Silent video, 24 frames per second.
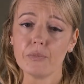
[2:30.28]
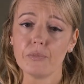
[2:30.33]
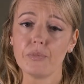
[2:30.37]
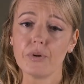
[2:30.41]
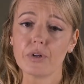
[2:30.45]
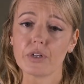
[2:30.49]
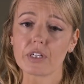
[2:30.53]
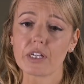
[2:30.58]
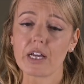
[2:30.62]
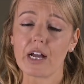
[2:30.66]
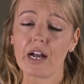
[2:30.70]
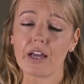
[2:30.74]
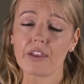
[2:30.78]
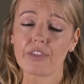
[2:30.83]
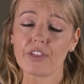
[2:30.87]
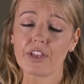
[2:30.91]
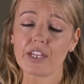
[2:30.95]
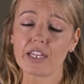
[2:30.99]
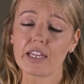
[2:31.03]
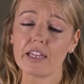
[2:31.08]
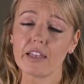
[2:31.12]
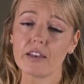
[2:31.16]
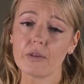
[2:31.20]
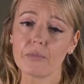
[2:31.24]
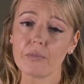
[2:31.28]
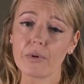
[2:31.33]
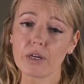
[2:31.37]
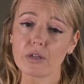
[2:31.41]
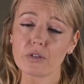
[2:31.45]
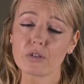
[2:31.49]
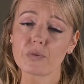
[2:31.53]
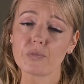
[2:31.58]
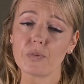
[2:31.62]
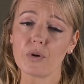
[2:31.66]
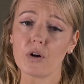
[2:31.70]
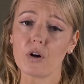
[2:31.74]
But I think in the
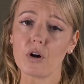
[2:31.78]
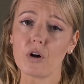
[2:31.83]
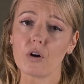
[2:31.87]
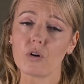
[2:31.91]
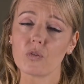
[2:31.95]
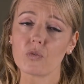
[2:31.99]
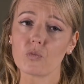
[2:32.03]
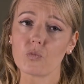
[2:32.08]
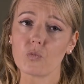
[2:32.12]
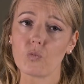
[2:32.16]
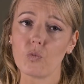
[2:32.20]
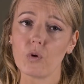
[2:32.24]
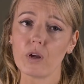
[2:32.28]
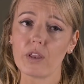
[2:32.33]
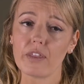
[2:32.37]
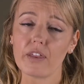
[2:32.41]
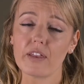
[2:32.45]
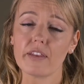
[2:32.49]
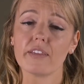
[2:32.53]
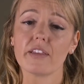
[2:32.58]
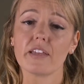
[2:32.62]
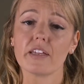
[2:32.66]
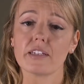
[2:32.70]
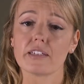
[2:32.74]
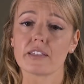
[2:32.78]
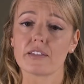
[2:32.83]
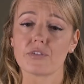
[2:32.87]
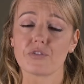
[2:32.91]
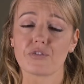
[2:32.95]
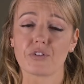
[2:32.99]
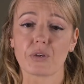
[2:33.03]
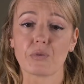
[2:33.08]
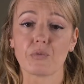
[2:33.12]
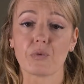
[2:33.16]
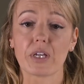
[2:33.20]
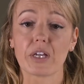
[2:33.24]
most part, within the
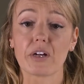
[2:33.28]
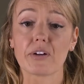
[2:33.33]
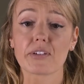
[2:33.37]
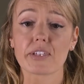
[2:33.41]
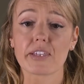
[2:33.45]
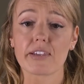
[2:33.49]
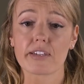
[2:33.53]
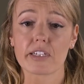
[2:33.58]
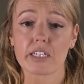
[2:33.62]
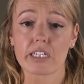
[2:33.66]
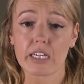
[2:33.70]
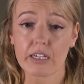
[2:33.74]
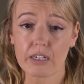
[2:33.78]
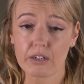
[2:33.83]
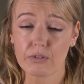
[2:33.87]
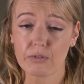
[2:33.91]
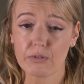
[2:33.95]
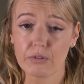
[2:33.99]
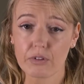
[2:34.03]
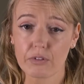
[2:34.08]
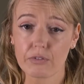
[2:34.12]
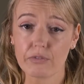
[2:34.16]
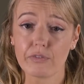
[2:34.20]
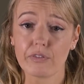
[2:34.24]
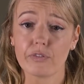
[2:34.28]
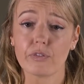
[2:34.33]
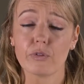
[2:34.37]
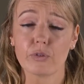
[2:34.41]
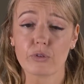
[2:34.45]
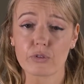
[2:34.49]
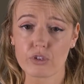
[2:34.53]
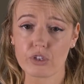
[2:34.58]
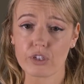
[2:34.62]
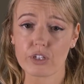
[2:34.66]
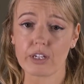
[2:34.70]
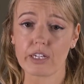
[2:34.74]
industry, we are still
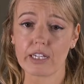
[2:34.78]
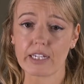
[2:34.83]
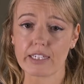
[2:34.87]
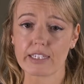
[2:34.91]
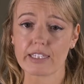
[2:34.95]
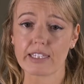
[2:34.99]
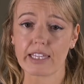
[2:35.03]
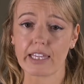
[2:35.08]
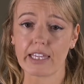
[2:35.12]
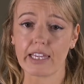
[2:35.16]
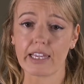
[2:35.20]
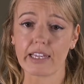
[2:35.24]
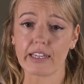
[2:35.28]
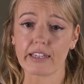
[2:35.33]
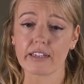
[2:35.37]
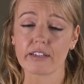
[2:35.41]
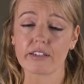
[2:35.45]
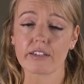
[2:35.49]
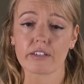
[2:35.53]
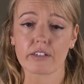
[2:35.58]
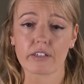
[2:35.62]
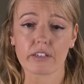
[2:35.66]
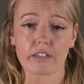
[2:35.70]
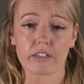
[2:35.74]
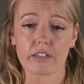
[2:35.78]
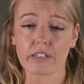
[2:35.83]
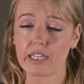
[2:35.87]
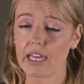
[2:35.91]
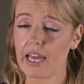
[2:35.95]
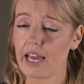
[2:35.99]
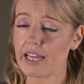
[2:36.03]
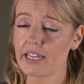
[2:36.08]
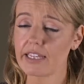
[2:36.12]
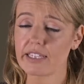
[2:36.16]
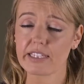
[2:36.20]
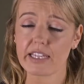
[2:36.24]
unfortunately seeing
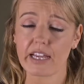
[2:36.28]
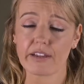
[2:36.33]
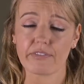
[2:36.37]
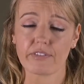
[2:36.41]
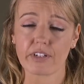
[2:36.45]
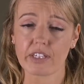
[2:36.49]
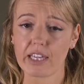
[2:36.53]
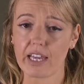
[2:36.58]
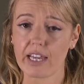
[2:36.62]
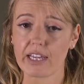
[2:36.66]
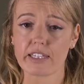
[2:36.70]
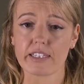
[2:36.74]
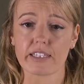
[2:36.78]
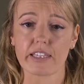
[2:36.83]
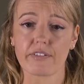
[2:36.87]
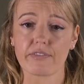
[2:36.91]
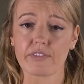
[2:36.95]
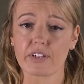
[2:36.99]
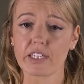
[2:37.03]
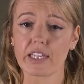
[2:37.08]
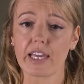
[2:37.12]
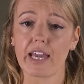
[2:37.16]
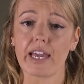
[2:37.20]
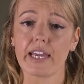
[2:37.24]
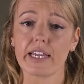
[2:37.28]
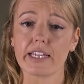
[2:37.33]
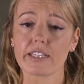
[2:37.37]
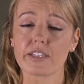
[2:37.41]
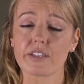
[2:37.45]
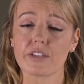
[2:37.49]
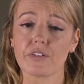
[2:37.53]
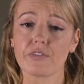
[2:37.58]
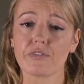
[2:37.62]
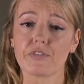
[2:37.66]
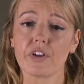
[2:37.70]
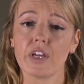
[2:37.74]
case after case after
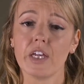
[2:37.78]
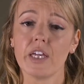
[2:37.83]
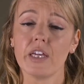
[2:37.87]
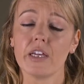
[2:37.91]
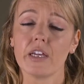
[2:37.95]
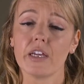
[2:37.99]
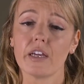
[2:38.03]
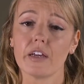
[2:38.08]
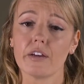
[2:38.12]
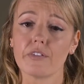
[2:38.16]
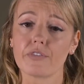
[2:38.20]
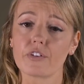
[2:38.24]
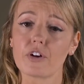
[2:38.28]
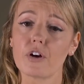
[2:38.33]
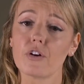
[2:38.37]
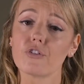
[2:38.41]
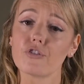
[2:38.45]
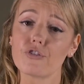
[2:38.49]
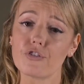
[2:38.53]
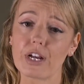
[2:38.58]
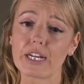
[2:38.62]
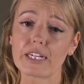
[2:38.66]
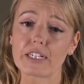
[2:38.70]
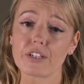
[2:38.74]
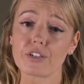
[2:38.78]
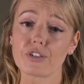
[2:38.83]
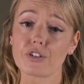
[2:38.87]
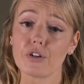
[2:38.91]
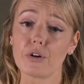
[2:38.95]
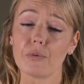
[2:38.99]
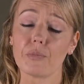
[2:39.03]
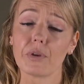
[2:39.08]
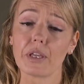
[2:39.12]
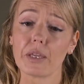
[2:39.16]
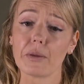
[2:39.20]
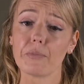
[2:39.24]
case of contractors
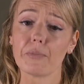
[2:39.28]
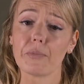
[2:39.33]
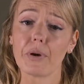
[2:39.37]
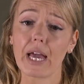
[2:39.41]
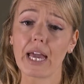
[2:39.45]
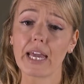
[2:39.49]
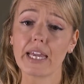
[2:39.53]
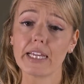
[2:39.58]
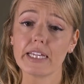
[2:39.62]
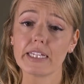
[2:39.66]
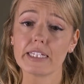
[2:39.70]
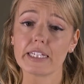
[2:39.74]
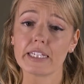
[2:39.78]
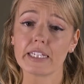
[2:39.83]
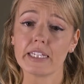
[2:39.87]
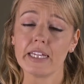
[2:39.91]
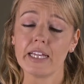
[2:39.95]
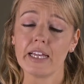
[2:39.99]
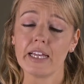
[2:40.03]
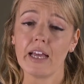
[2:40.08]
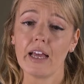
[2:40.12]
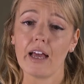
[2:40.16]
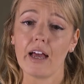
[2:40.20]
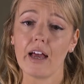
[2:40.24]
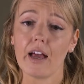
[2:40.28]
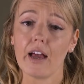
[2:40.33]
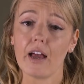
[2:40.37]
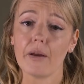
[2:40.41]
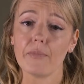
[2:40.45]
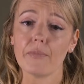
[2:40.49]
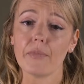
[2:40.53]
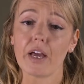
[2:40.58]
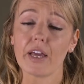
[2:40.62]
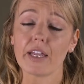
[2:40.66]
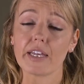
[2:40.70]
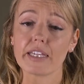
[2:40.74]
not being paid.
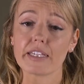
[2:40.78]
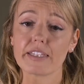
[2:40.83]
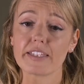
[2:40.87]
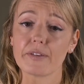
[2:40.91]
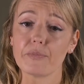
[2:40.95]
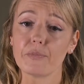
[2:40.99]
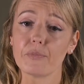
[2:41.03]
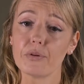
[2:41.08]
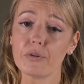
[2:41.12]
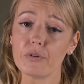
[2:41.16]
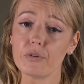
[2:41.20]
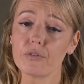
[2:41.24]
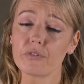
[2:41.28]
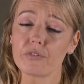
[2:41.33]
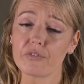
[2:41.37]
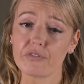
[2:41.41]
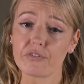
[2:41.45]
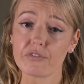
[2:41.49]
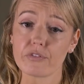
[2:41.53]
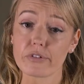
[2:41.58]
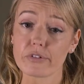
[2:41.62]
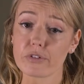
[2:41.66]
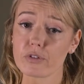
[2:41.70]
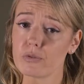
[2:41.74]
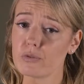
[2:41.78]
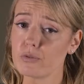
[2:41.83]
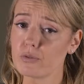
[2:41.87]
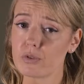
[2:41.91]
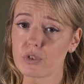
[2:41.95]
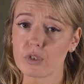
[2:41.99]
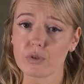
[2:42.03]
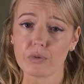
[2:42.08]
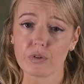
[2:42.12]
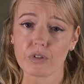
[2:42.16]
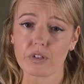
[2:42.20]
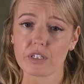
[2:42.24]
And it's important for us all
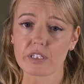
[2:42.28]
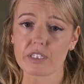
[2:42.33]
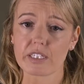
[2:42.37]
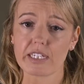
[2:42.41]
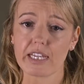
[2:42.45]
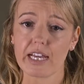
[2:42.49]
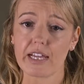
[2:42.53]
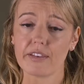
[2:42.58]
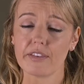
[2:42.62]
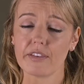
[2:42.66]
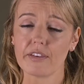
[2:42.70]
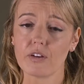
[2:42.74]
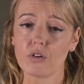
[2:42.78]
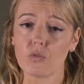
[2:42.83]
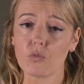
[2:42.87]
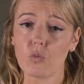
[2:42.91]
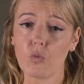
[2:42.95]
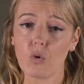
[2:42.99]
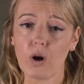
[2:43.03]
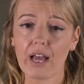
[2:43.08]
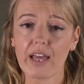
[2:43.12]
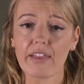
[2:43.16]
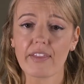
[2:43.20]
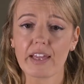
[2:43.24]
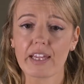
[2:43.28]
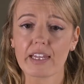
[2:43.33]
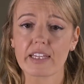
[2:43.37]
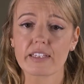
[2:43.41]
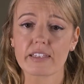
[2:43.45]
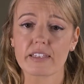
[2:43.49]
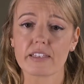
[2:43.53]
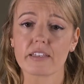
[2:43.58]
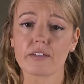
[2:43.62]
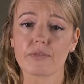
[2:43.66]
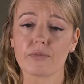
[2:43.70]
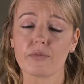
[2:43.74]
to understand that where that
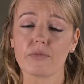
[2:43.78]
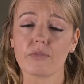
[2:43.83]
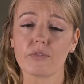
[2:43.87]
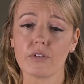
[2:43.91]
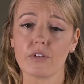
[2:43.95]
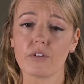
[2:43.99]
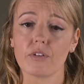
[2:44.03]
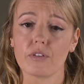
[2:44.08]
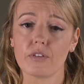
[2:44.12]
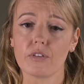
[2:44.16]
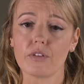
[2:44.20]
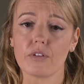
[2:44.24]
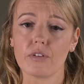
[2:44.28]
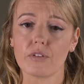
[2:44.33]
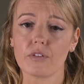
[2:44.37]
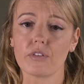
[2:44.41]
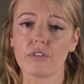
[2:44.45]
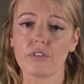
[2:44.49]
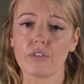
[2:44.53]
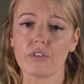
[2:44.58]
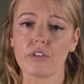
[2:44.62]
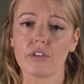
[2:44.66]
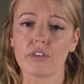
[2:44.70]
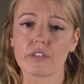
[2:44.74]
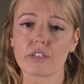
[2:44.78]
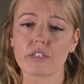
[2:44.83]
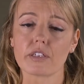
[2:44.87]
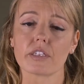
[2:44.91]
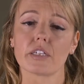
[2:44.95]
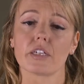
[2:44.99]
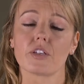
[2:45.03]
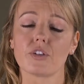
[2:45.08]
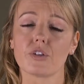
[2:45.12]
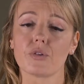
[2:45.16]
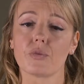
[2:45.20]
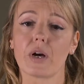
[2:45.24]
is the
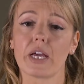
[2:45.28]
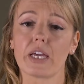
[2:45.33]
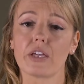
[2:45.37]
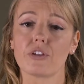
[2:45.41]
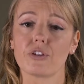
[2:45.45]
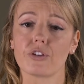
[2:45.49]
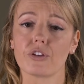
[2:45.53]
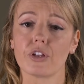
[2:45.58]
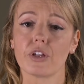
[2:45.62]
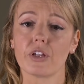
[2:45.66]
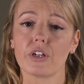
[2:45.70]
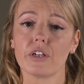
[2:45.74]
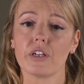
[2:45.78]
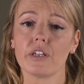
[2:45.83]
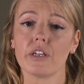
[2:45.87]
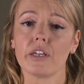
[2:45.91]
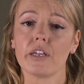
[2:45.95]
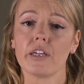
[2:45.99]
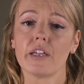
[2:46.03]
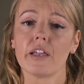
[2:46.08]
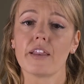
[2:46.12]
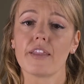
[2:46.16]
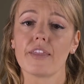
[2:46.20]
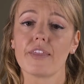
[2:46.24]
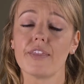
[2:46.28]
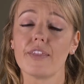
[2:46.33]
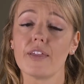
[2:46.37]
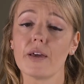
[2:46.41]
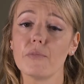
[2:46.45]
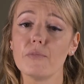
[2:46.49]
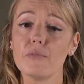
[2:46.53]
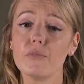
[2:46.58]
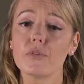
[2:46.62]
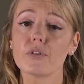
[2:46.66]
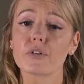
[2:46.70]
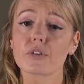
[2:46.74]
situation,
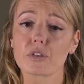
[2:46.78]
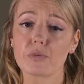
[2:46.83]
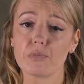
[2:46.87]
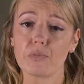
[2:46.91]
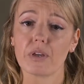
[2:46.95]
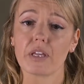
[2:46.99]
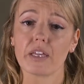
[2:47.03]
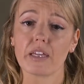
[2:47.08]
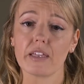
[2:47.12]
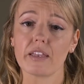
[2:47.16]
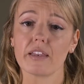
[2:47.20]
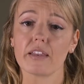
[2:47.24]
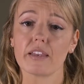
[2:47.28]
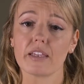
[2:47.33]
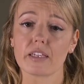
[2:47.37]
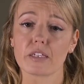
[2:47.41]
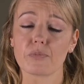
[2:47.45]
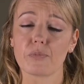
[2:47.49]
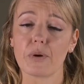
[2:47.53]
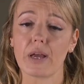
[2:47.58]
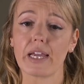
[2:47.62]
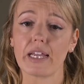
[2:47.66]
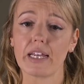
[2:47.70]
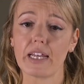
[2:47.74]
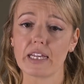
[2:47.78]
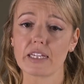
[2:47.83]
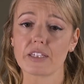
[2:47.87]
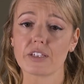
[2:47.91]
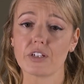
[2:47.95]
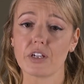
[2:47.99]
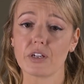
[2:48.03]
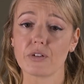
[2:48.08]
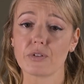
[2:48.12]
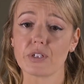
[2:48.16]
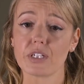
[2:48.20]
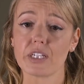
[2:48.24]
there must be this payless
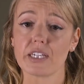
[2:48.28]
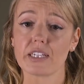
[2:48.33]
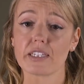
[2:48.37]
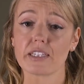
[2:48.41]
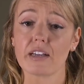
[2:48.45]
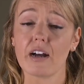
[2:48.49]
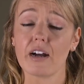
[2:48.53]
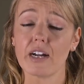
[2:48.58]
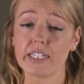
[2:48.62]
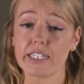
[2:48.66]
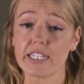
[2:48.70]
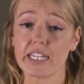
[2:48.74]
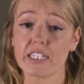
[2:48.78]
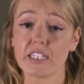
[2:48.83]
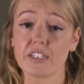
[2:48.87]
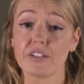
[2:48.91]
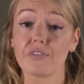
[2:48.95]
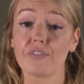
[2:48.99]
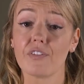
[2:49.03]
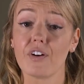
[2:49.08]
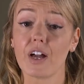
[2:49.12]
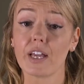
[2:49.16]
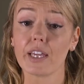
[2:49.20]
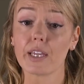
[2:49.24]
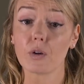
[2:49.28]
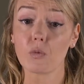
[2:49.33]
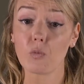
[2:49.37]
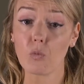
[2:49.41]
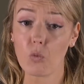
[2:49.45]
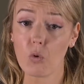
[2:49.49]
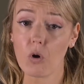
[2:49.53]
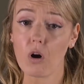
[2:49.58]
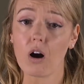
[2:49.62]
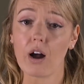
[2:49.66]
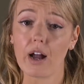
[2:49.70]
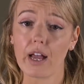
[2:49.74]
notice identifying
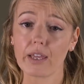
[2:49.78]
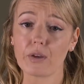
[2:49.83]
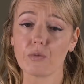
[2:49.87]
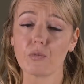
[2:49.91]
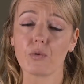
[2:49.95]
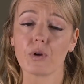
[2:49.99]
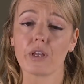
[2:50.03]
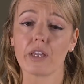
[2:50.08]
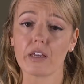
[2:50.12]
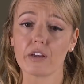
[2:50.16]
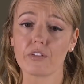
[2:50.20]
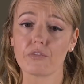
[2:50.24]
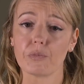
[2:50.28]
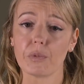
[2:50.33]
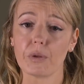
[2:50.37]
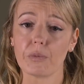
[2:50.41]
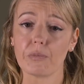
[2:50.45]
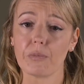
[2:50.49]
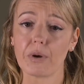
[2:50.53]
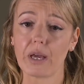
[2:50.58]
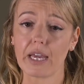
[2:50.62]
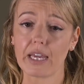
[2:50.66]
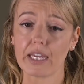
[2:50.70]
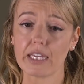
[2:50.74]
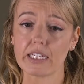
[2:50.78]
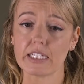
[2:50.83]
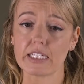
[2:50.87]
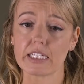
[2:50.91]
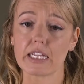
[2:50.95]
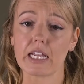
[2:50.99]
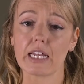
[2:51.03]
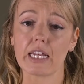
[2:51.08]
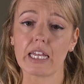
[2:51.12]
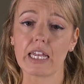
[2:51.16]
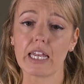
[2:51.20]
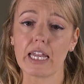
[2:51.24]
why we have been
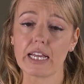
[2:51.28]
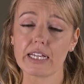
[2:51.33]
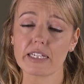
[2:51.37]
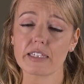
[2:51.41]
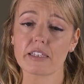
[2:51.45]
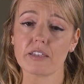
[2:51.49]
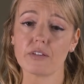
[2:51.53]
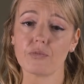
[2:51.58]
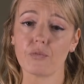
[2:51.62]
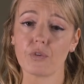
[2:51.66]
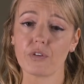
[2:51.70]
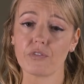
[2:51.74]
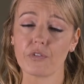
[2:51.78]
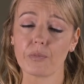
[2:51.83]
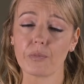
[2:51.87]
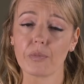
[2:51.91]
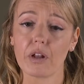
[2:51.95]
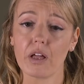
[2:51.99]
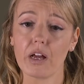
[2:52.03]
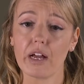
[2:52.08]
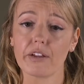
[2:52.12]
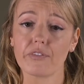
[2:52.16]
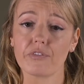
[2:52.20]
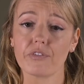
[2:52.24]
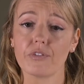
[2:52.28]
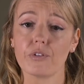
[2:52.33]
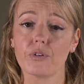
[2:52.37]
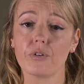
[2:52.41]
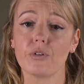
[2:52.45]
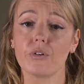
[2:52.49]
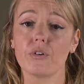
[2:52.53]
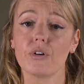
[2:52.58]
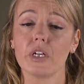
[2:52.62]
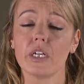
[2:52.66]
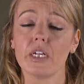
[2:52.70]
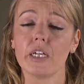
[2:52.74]
paid less than we've applied
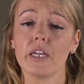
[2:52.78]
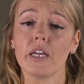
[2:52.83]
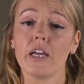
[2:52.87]
for.